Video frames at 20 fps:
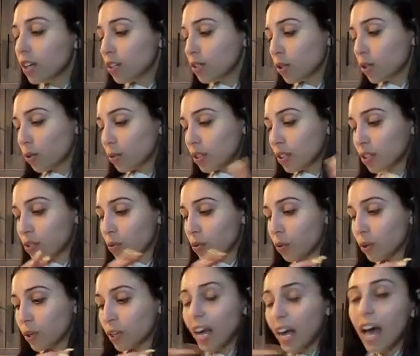So just the
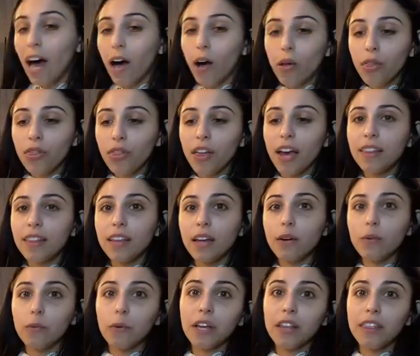word health and
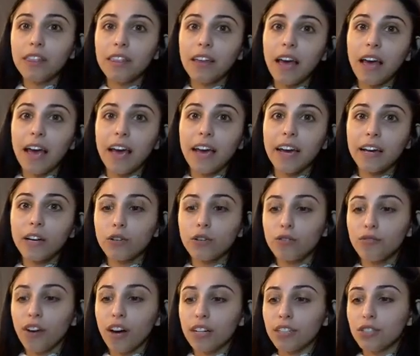then with a
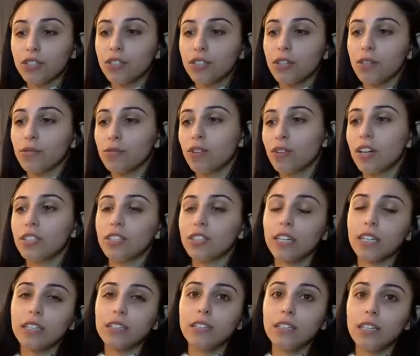crunch. So crunch
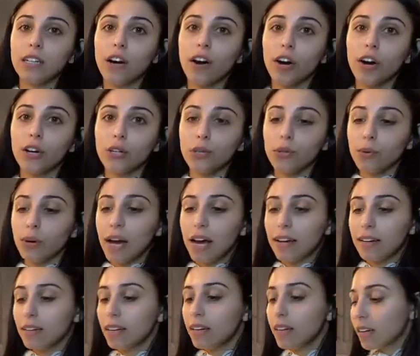like CRUNCH.
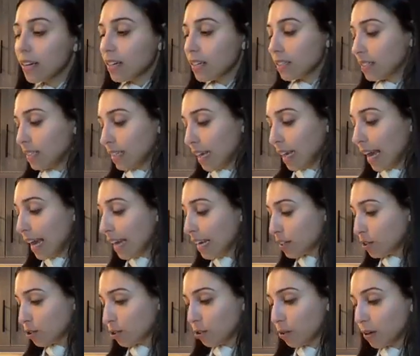
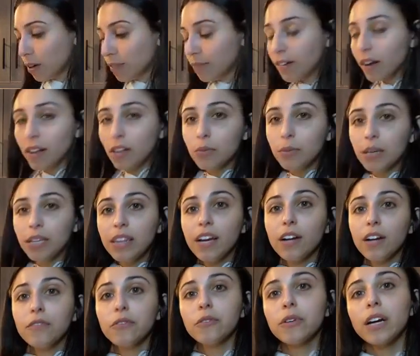So you can follow me
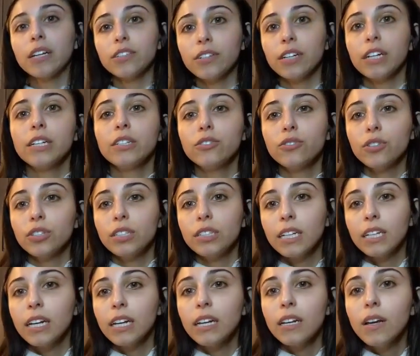there if you guys are
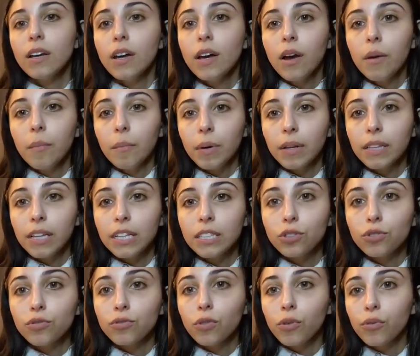interested. But
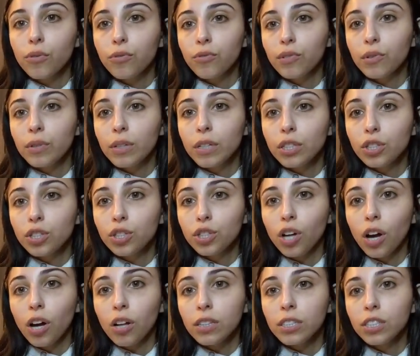let's scroll through these
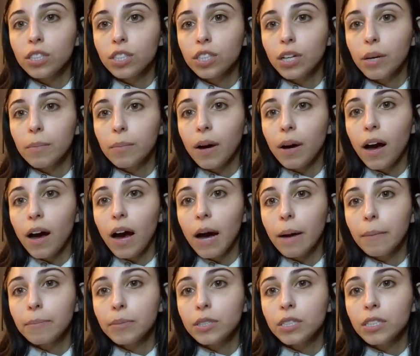chocolate chip
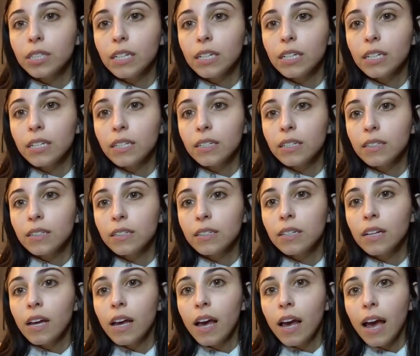options
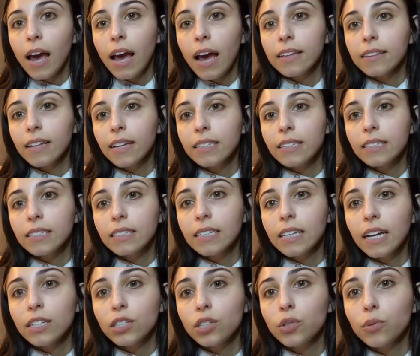and let's
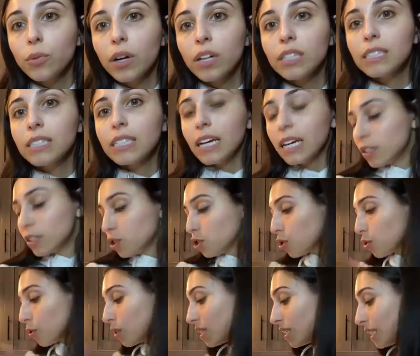get to our dates.
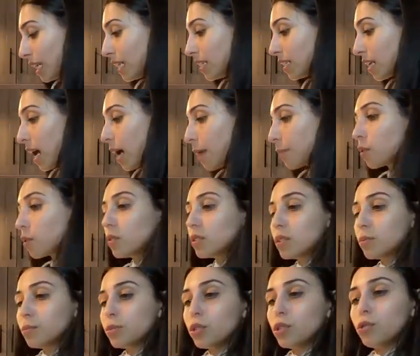So the dates I'm going
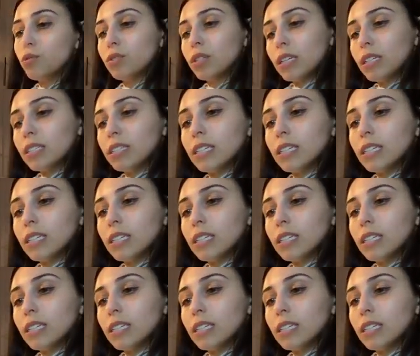to be using